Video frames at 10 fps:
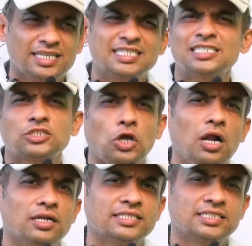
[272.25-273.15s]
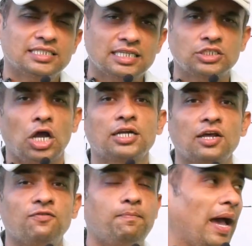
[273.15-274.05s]
This is a sort
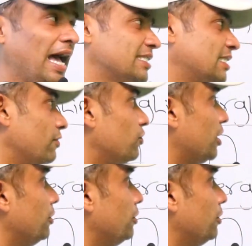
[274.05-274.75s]
of passive